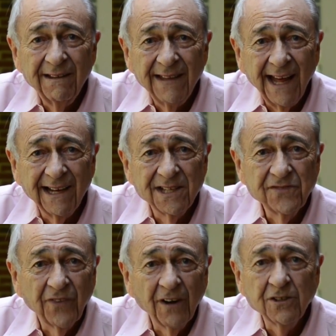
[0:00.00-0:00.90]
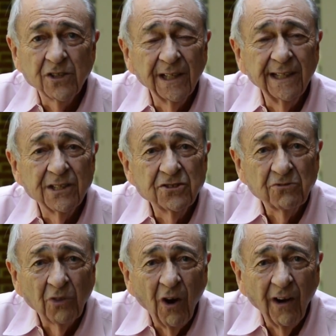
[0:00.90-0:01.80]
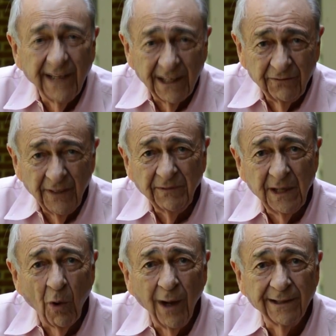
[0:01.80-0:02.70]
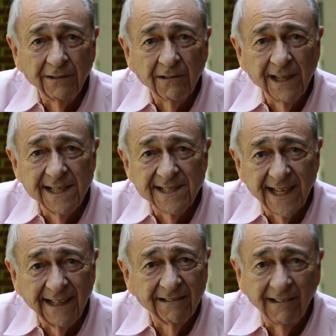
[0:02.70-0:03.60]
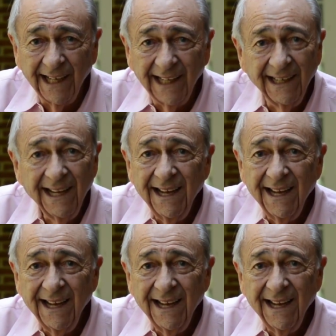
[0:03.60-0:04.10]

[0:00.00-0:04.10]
that is virtually destroyed at 51 degrees centigrade,